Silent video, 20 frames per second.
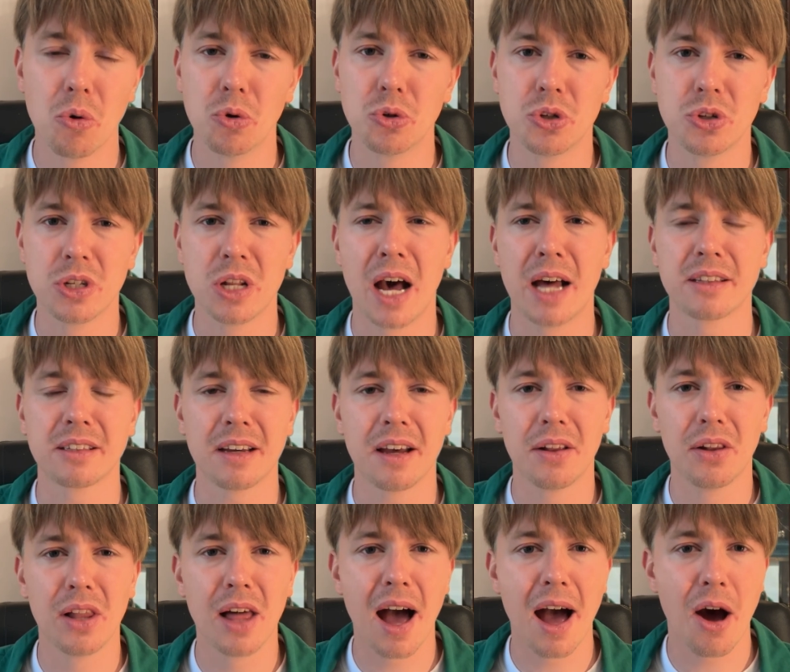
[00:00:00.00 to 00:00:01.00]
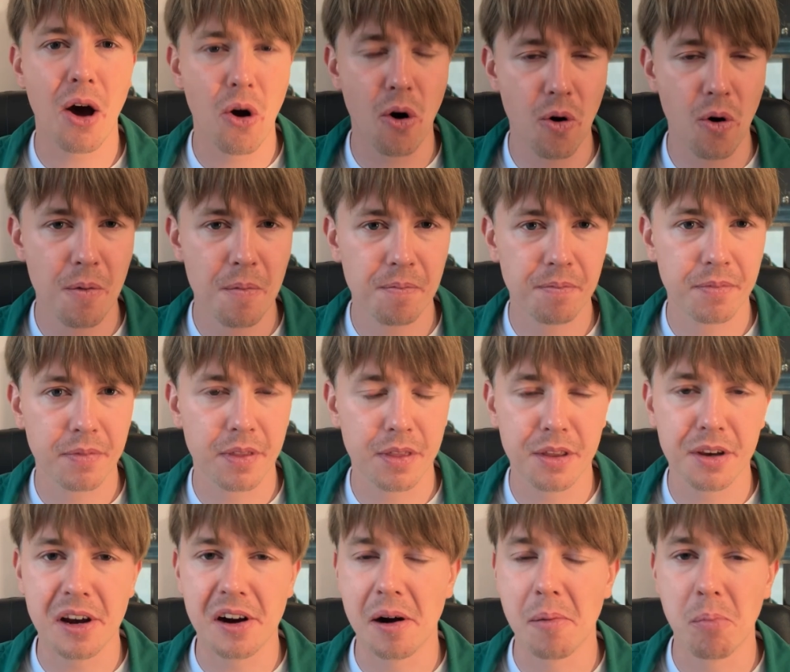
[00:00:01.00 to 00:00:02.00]
who do not allow
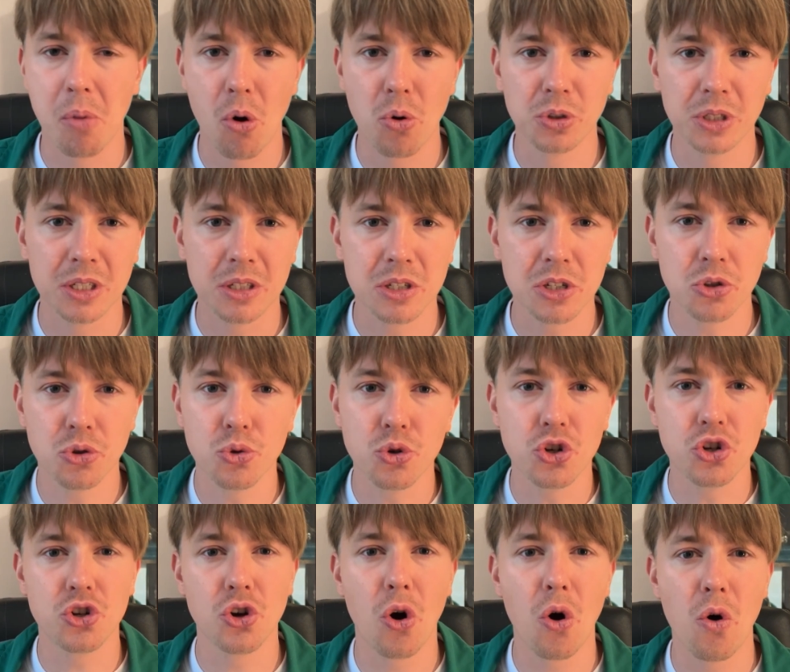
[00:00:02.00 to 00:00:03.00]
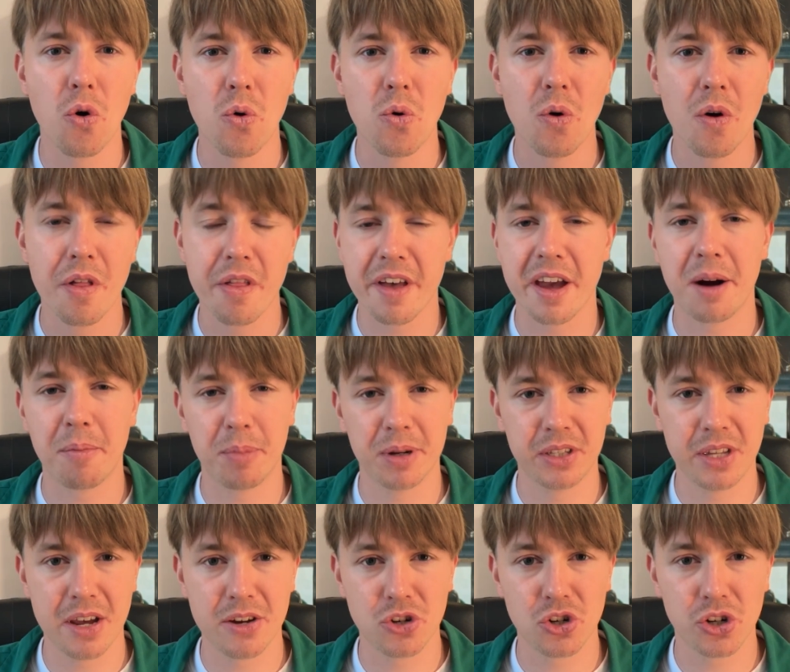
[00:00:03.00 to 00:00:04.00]
their opponents to show their
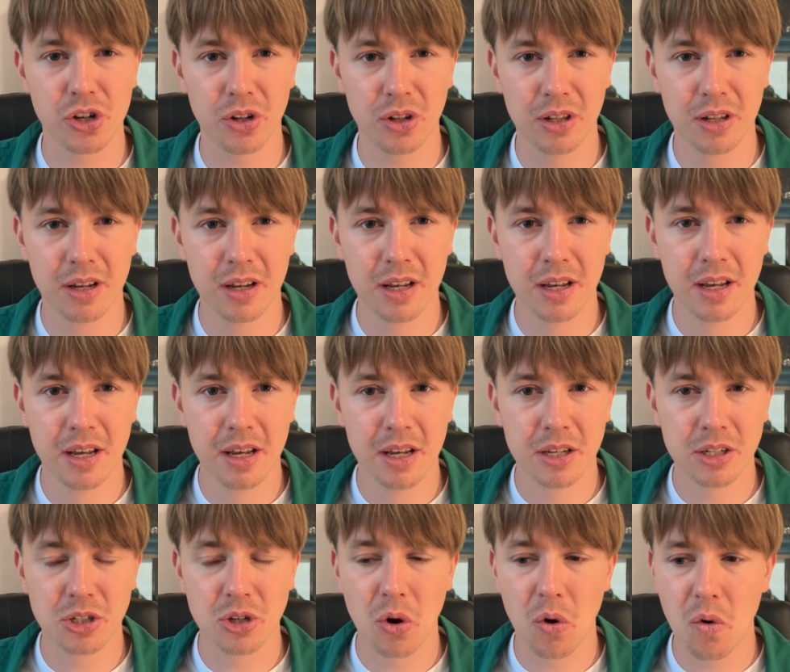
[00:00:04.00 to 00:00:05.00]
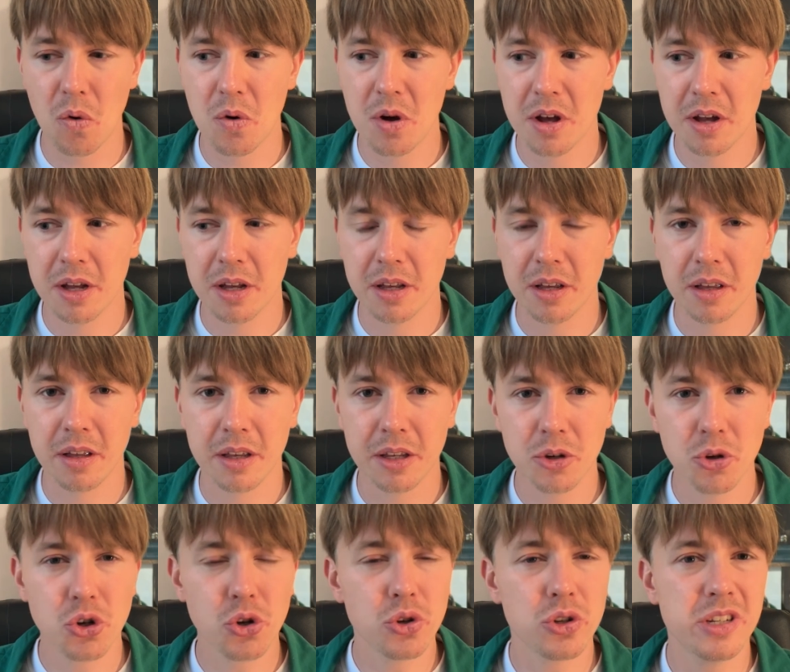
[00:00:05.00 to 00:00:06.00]
potential. So
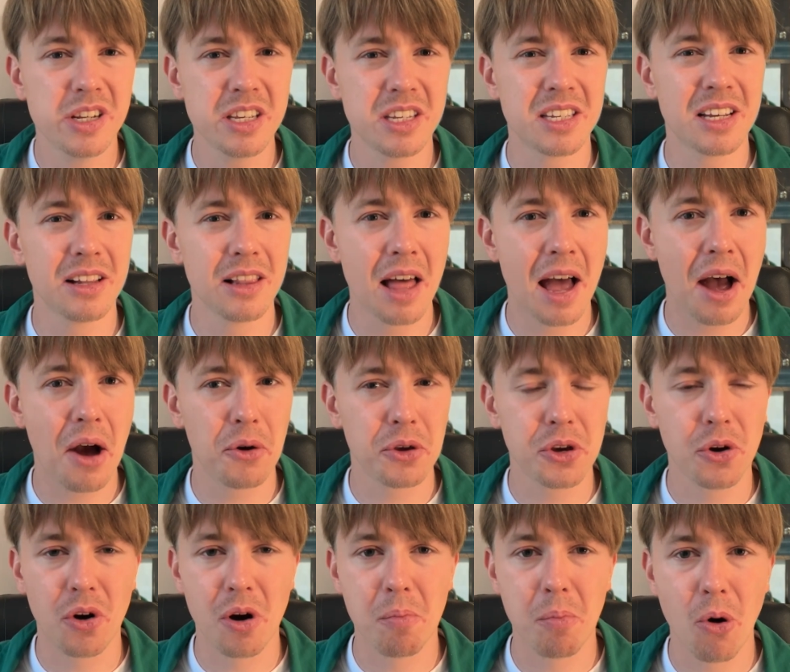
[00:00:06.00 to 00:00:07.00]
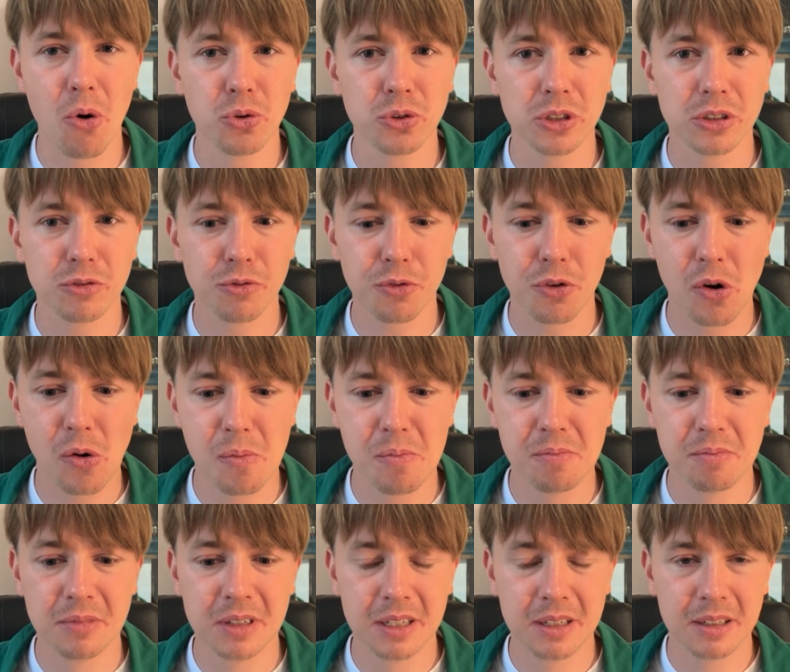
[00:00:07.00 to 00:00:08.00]
you should disallow your opponent
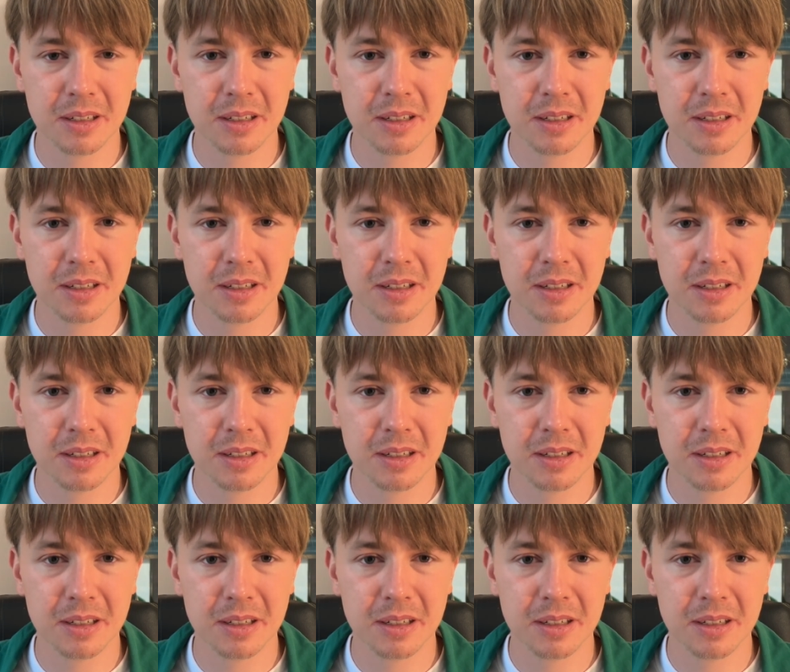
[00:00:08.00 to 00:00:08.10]
from